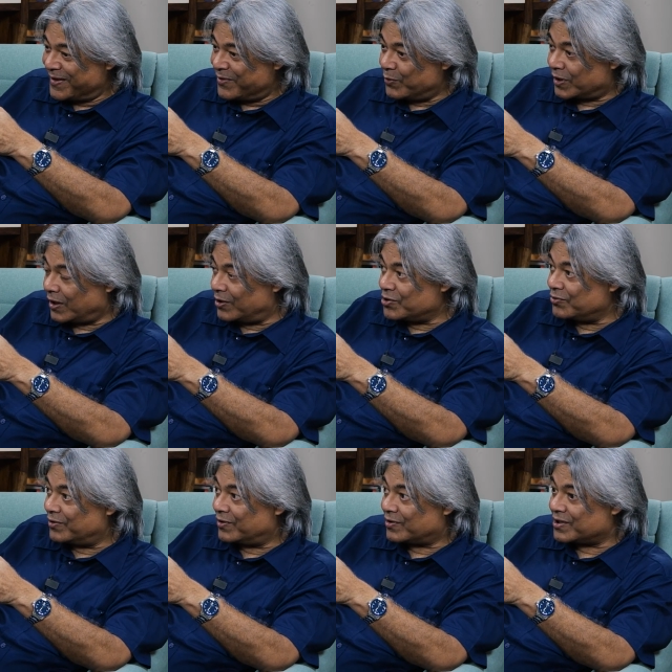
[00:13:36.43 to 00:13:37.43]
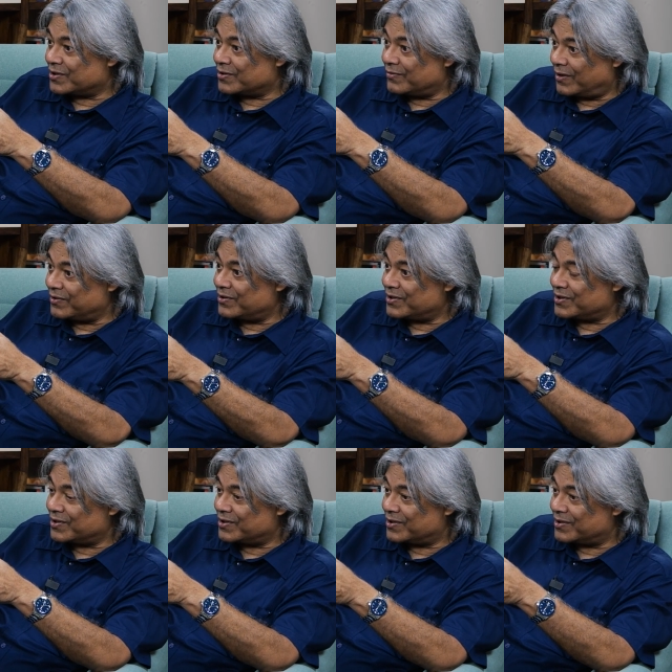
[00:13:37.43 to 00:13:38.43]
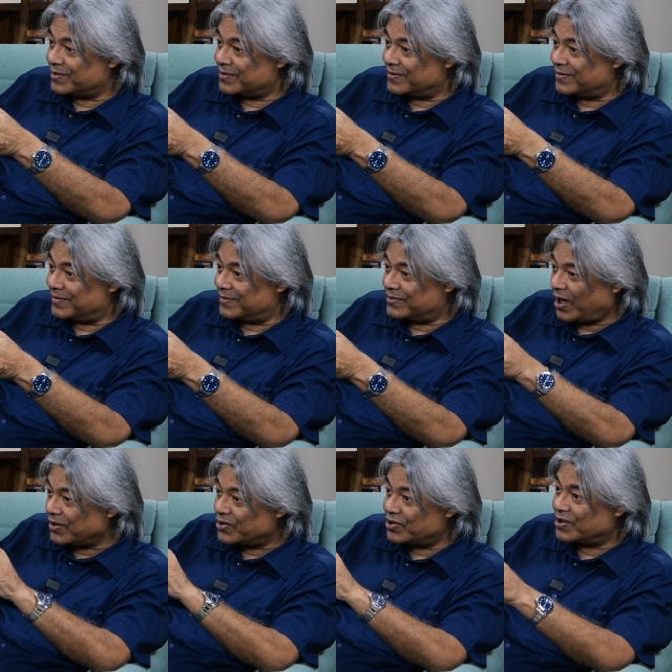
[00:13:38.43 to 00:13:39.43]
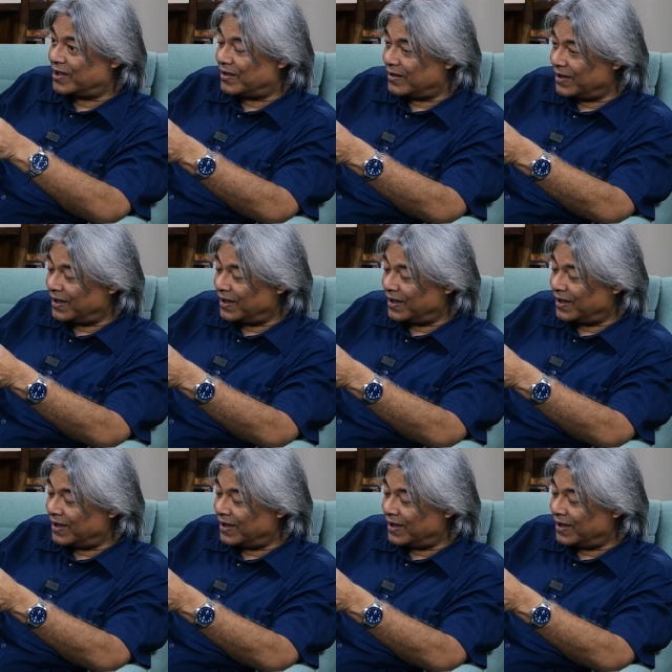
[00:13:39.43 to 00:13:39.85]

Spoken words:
With Arjuna, it's rajas touched and